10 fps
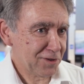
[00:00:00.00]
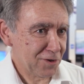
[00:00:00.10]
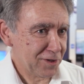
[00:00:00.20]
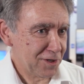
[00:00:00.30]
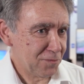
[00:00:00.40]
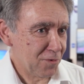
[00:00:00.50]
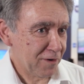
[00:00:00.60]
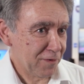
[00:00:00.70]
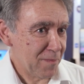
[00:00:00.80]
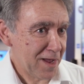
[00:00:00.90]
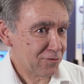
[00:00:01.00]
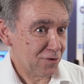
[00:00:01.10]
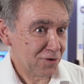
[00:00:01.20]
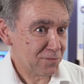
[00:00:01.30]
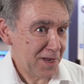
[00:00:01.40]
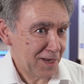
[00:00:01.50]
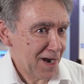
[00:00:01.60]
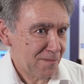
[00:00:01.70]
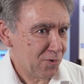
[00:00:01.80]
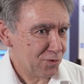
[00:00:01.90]
excited to work for Matrox. Being
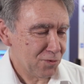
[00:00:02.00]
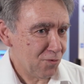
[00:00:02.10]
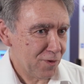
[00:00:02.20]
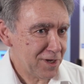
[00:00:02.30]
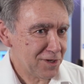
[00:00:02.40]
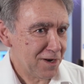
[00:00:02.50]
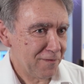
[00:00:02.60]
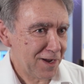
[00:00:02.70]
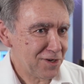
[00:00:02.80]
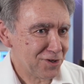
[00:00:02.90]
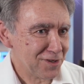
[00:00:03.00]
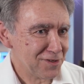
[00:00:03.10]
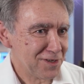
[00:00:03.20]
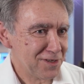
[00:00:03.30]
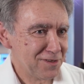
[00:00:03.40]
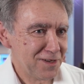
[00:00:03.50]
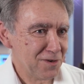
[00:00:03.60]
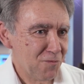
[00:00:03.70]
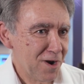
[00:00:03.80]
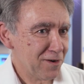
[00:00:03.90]
coupled to all these innovations is
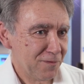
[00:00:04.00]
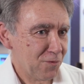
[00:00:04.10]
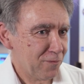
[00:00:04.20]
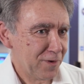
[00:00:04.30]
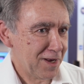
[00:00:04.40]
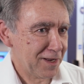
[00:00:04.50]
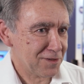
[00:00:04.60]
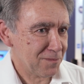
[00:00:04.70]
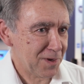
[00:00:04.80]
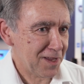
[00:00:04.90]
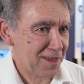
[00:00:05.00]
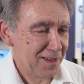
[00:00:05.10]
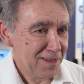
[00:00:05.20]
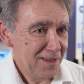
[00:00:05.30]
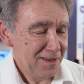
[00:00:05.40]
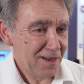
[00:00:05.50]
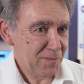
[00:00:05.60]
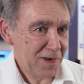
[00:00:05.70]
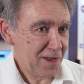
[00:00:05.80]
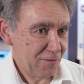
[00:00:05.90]
a wonderful feeling to be. You know,
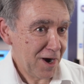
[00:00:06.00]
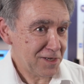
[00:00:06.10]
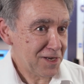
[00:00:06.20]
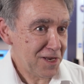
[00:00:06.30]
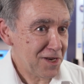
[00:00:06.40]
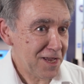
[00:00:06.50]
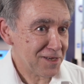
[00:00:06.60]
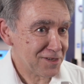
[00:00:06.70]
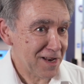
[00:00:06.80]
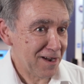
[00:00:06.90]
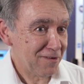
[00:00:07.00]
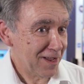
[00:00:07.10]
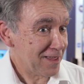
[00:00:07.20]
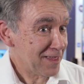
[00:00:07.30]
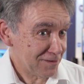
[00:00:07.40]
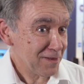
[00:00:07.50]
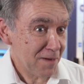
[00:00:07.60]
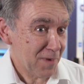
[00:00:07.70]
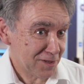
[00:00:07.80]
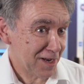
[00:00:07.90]
I've been here for 18 years now. Yeah,
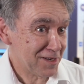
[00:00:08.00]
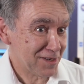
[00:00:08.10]
that must say